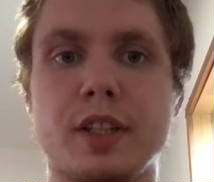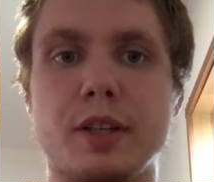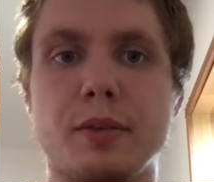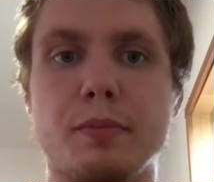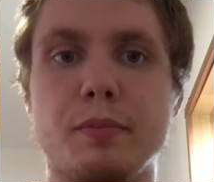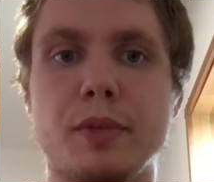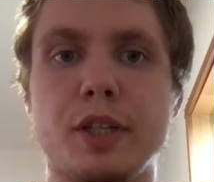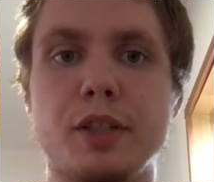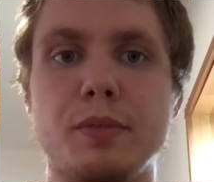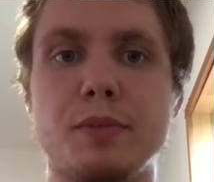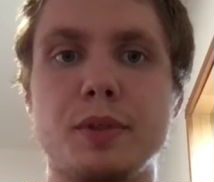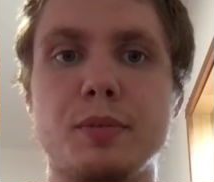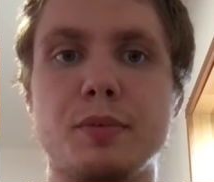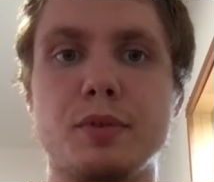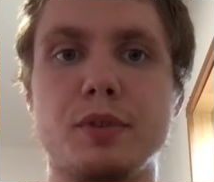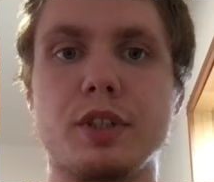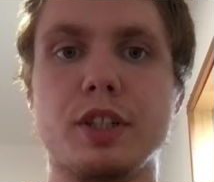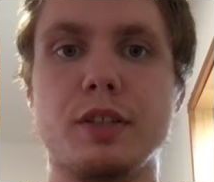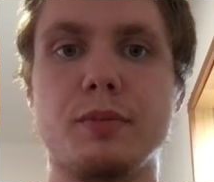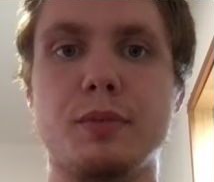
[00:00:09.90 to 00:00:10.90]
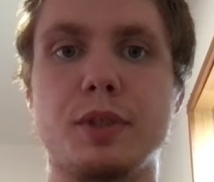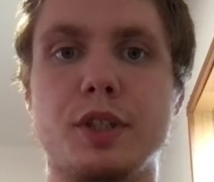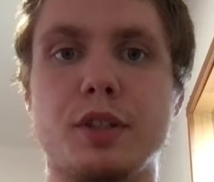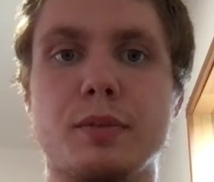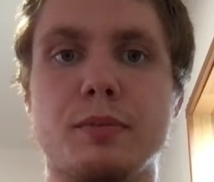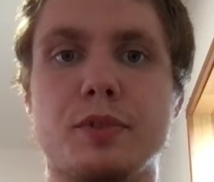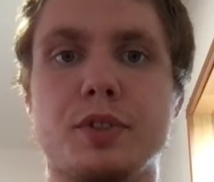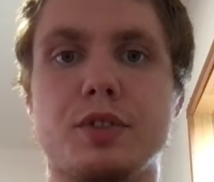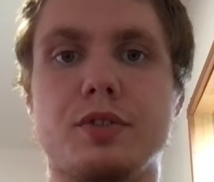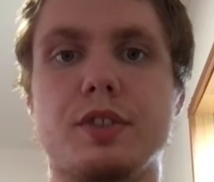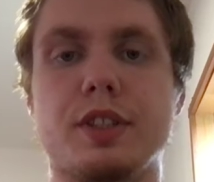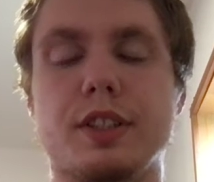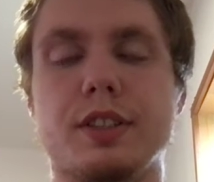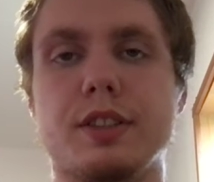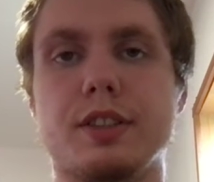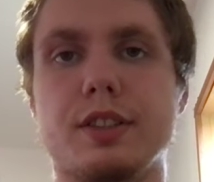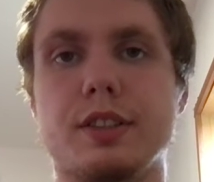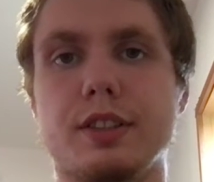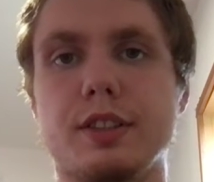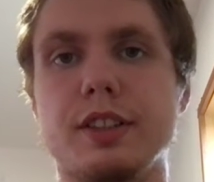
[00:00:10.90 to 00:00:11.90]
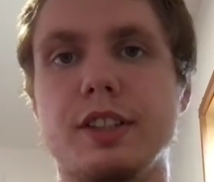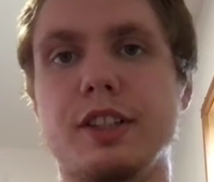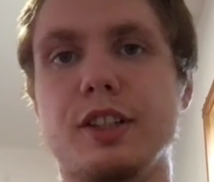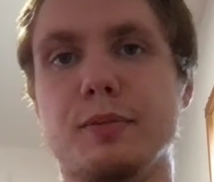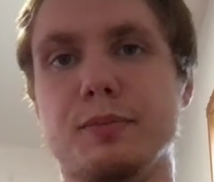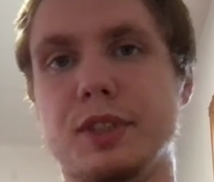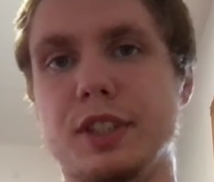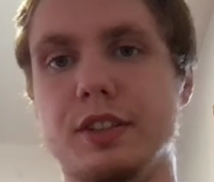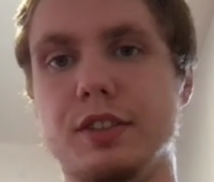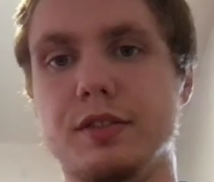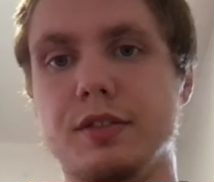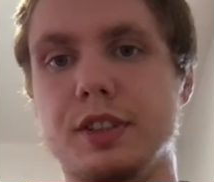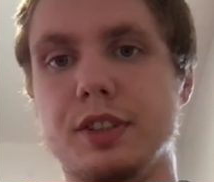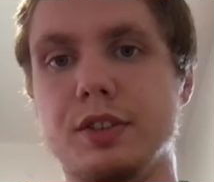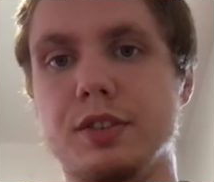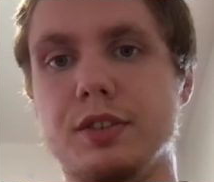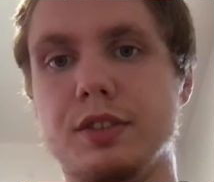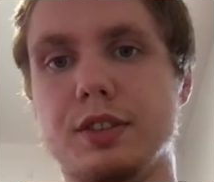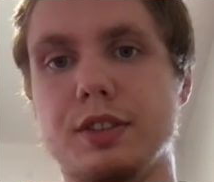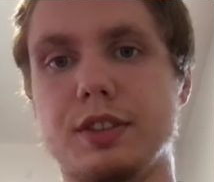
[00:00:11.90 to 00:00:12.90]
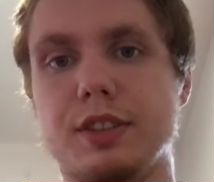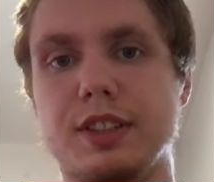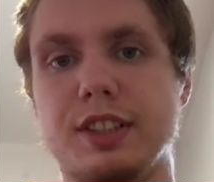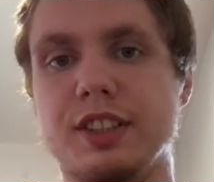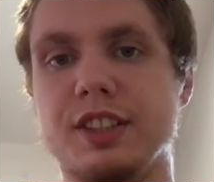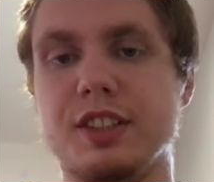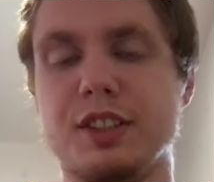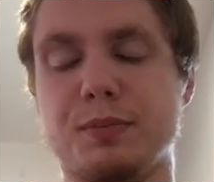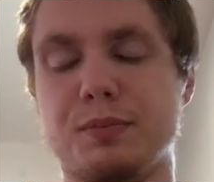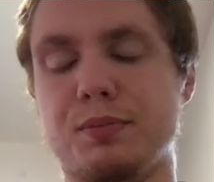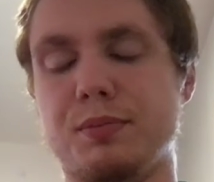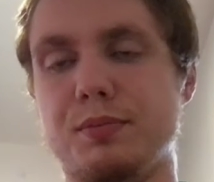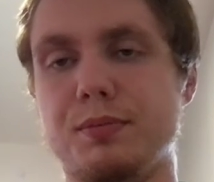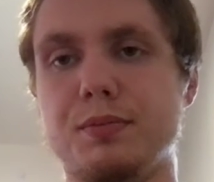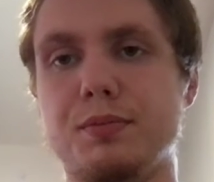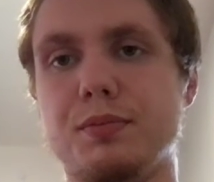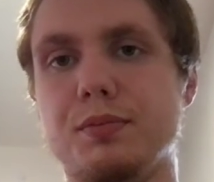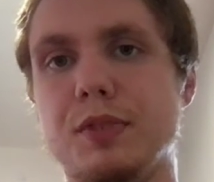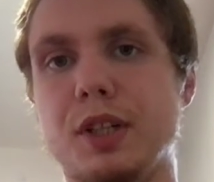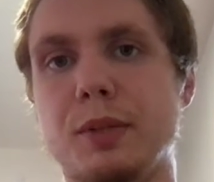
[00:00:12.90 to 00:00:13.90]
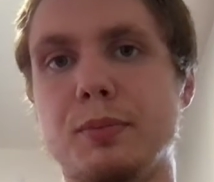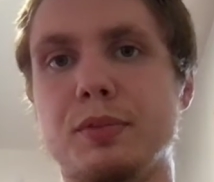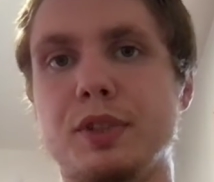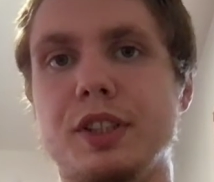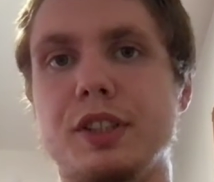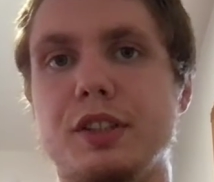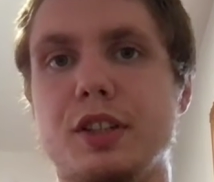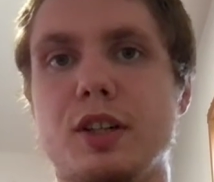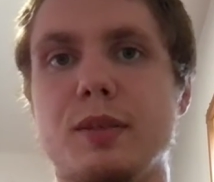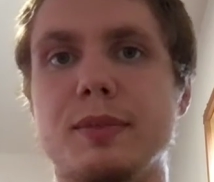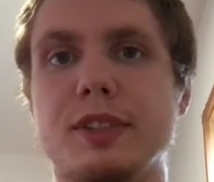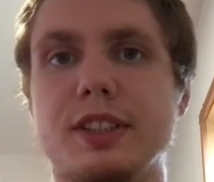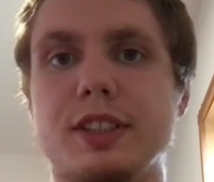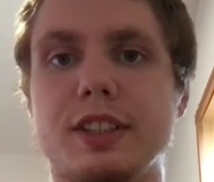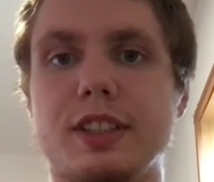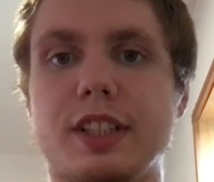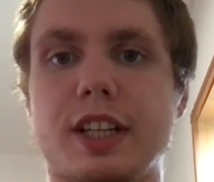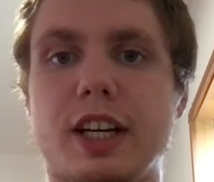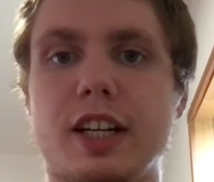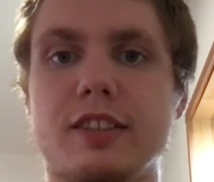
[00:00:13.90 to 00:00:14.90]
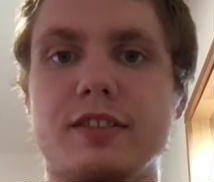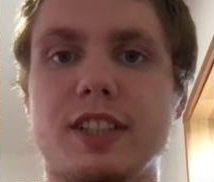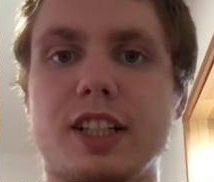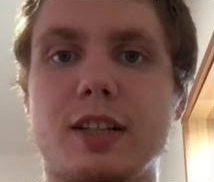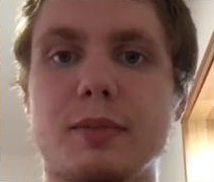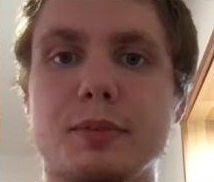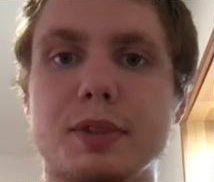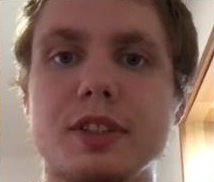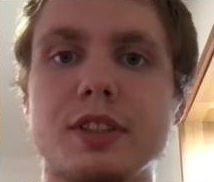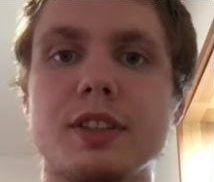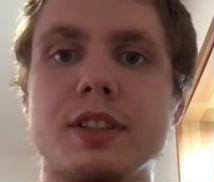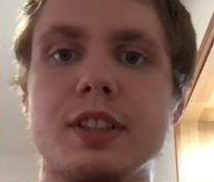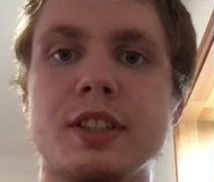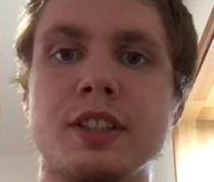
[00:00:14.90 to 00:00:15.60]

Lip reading: Many people can become stressed leading up to interviews. It's a pretty common thing to have happen.